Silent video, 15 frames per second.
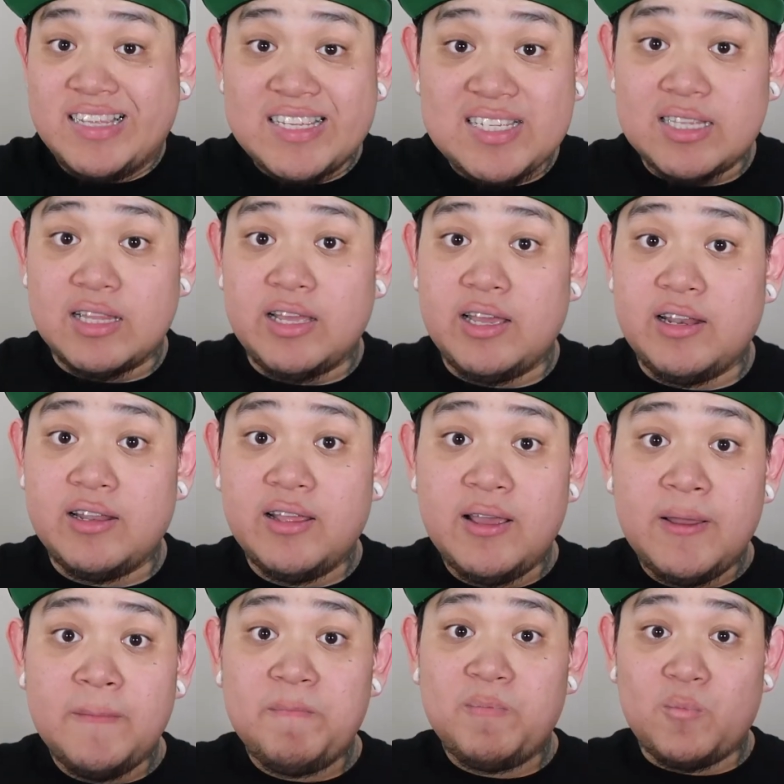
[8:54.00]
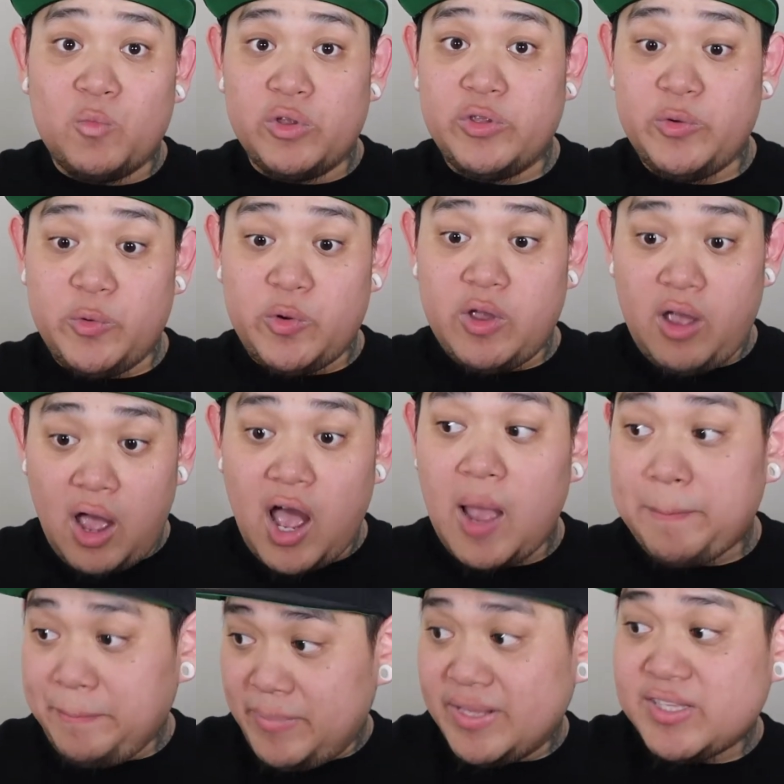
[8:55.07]
Disneyland, when you
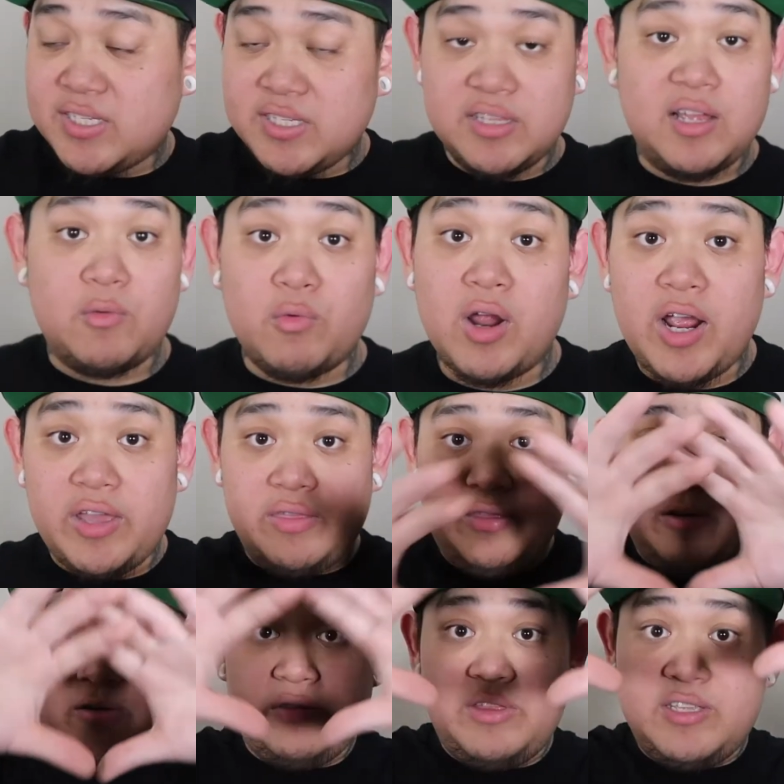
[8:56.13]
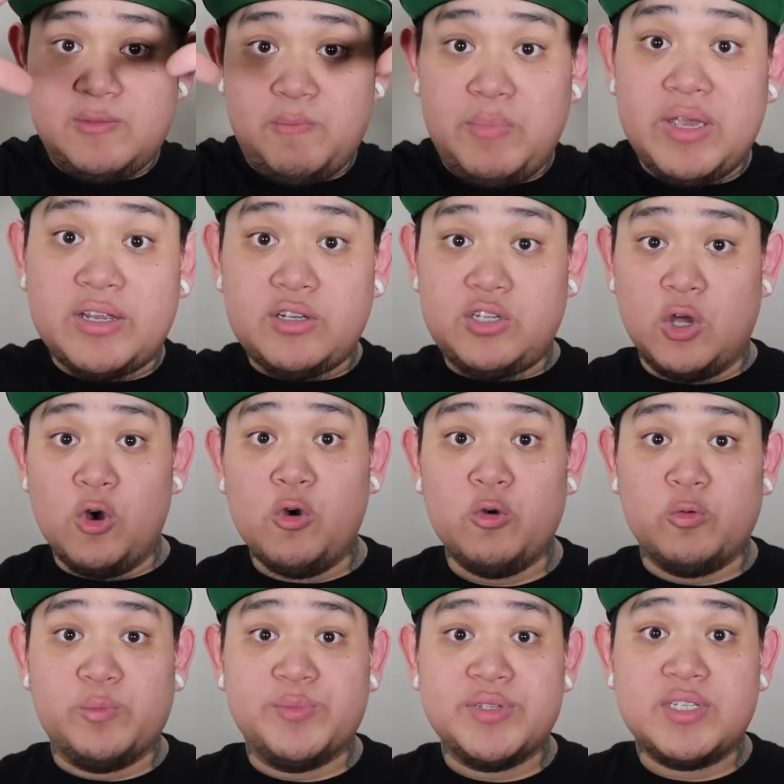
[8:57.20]
hop into that ride, there are these big
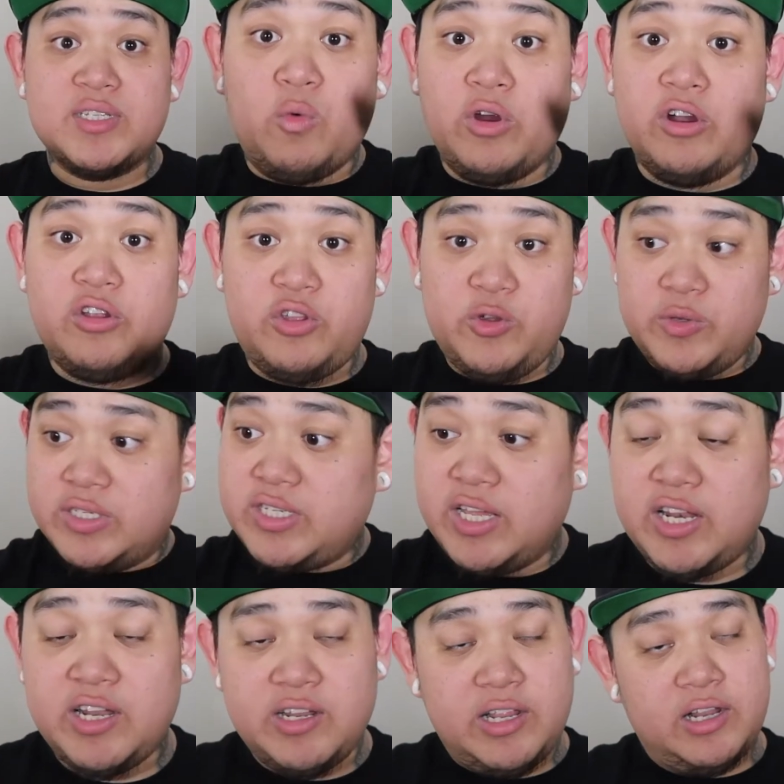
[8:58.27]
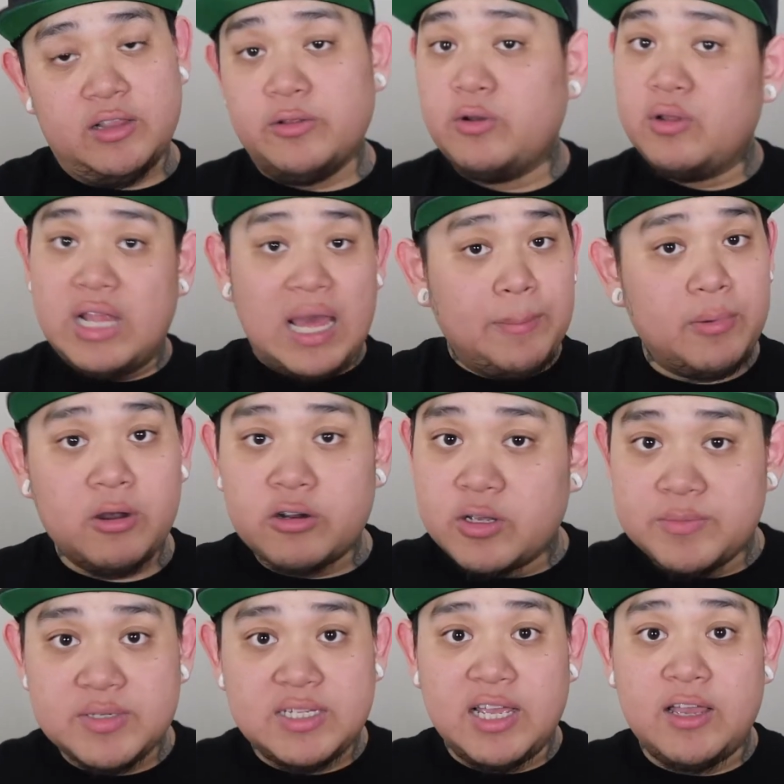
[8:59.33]
domes where you sit in and a little lap bar
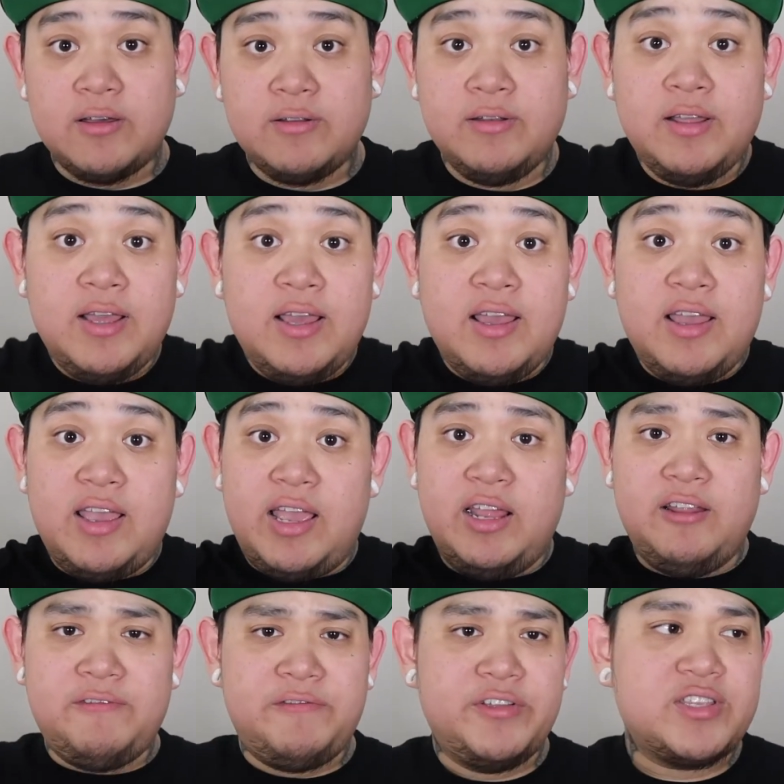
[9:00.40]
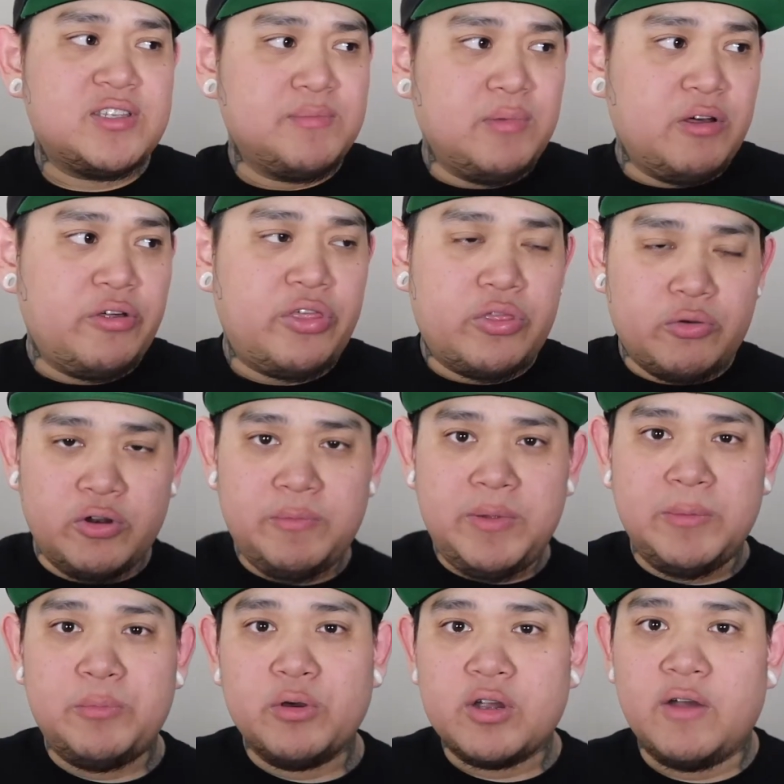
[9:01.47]
comes down, and it fits about 3
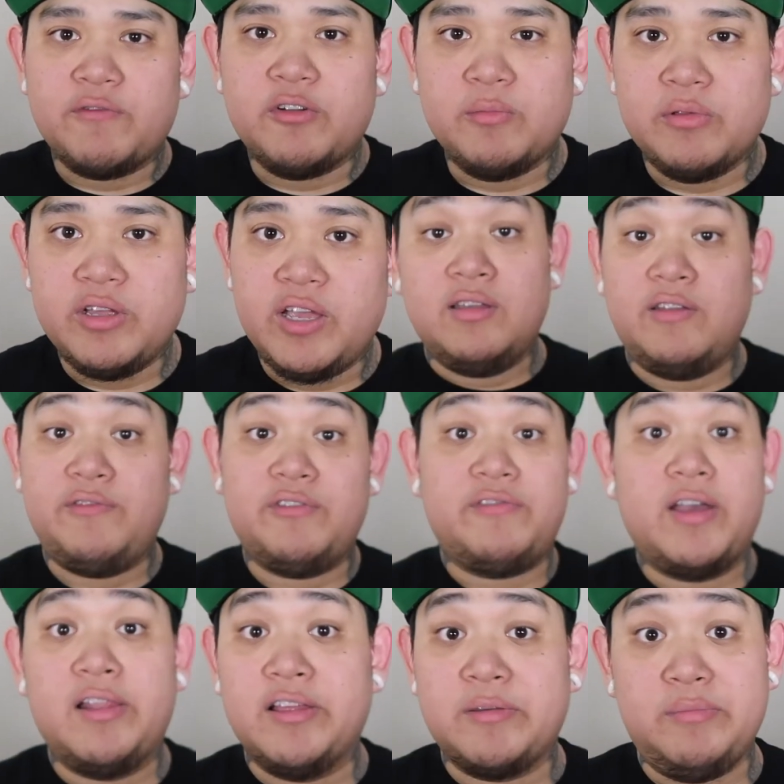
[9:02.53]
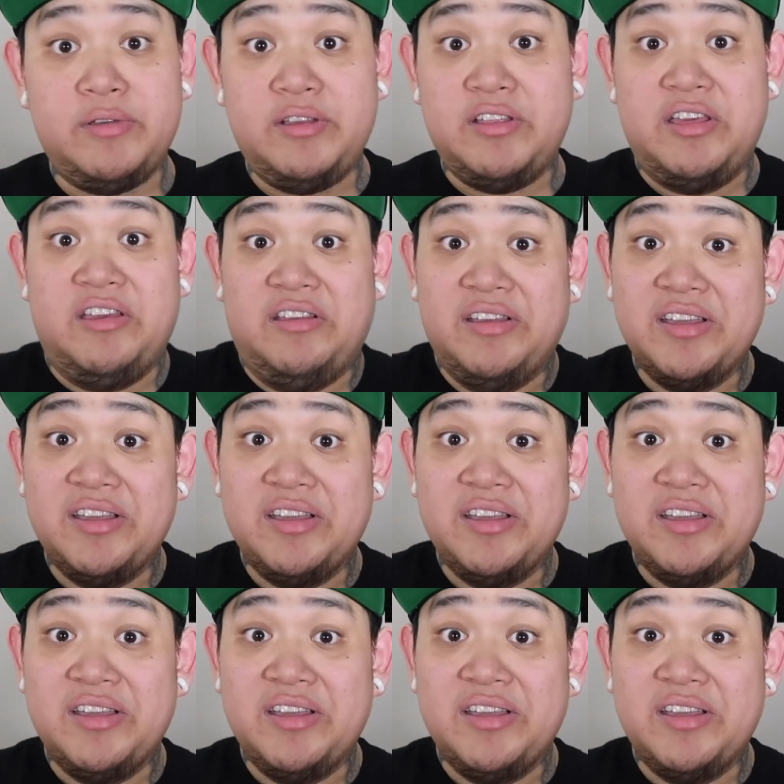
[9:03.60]
people comfortably. If you're fat like me,